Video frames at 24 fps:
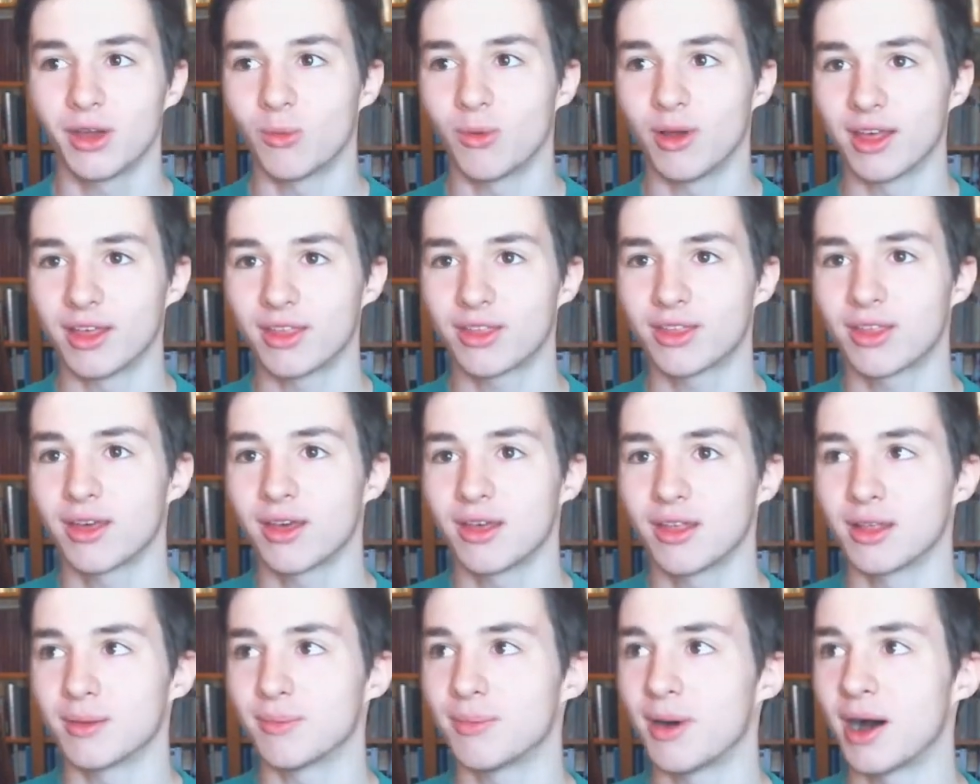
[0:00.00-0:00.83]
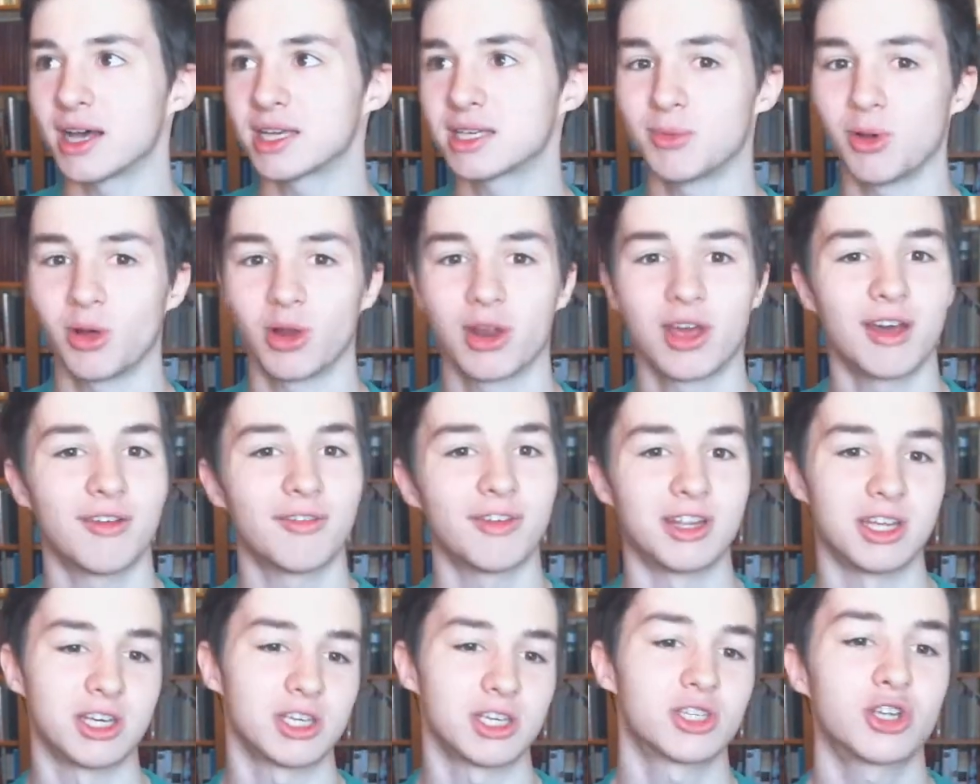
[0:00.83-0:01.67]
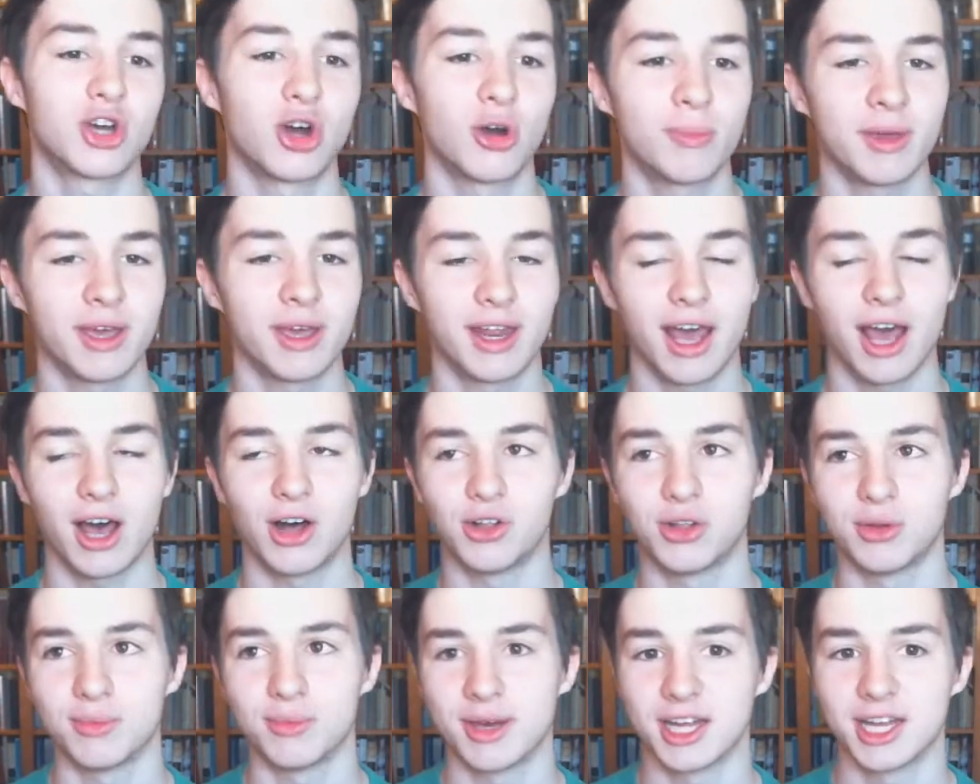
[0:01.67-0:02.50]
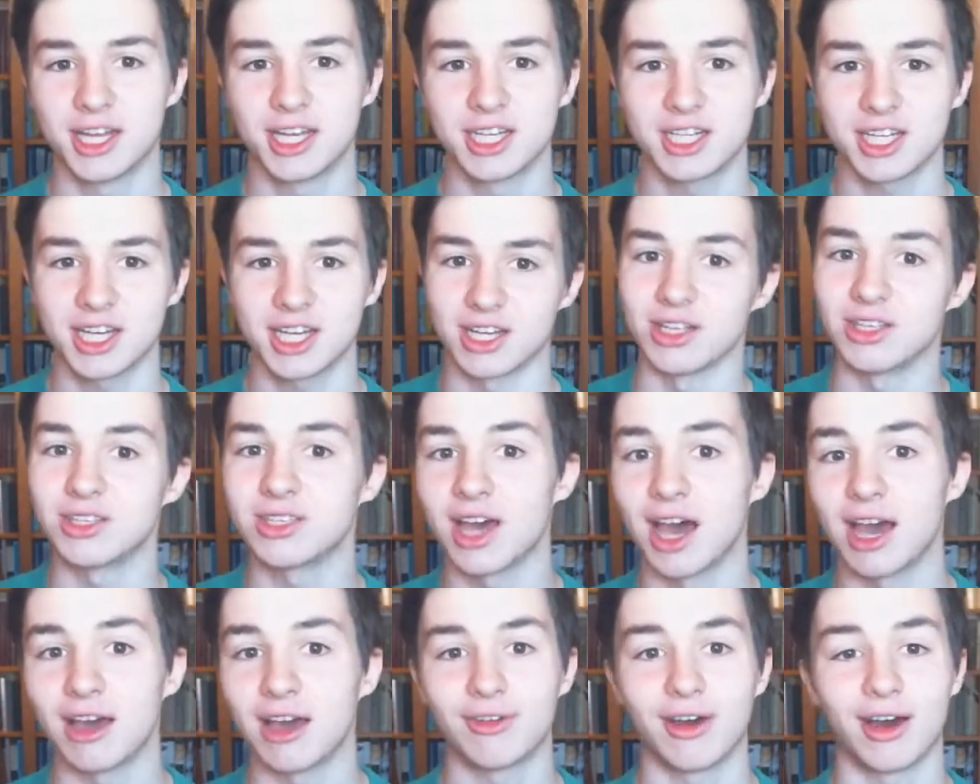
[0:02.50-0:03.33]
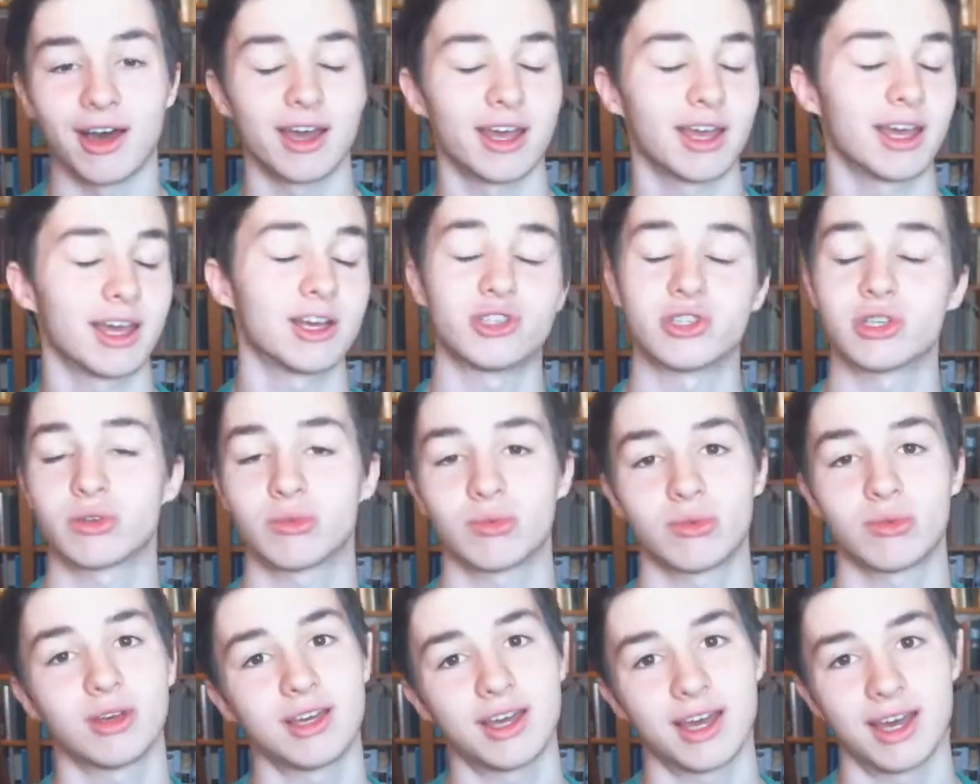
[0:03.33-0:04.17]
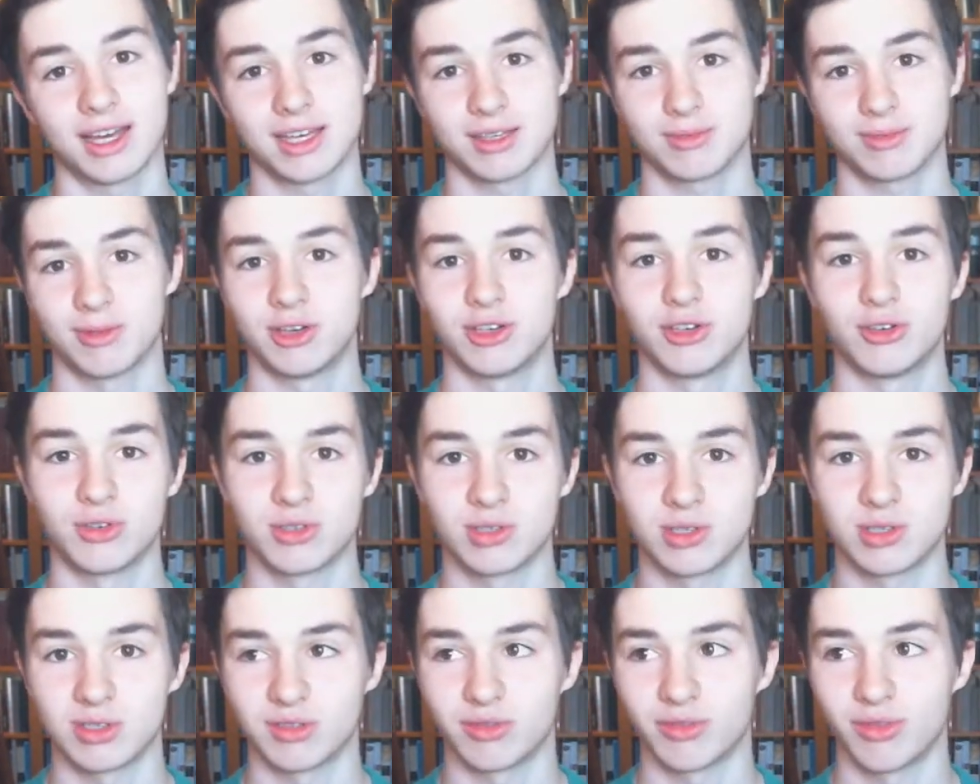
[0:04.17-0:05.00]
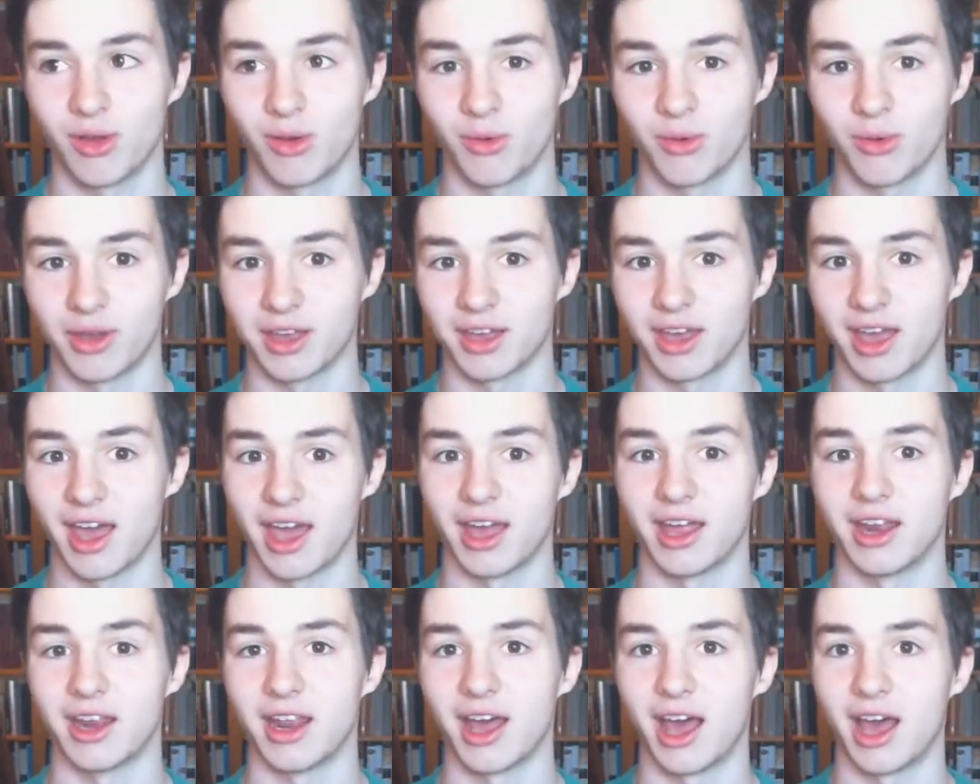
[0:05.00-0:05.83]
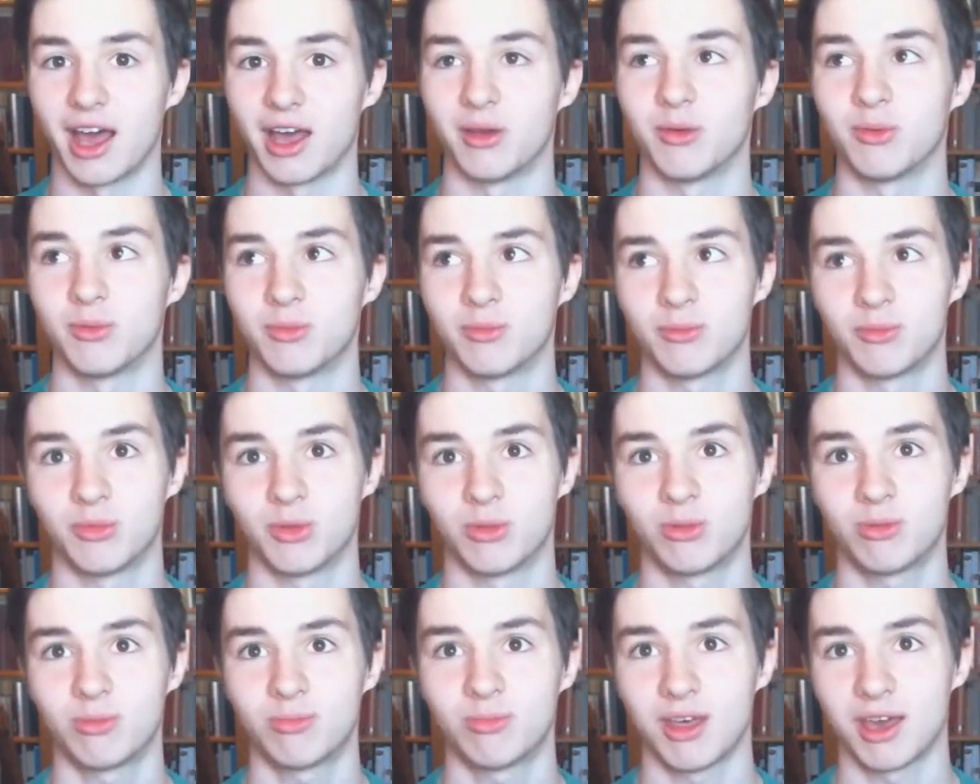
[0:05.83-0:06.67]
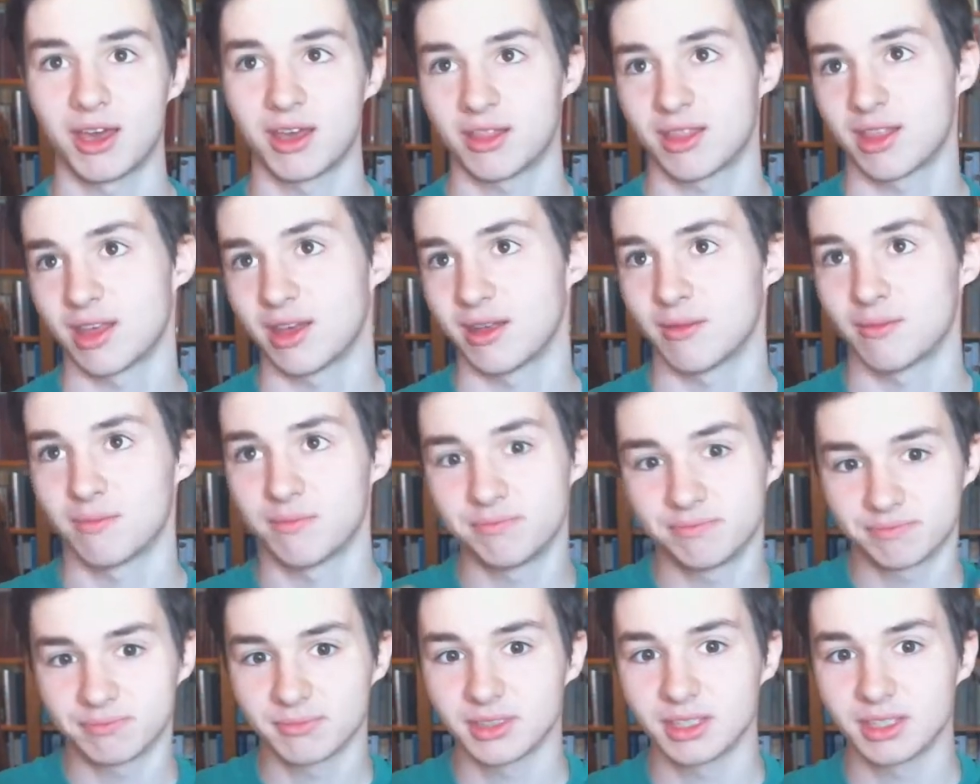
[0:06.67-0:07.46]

with the possibility of a dystopian element in sci-fi, it just really has my juices flowing, and I think that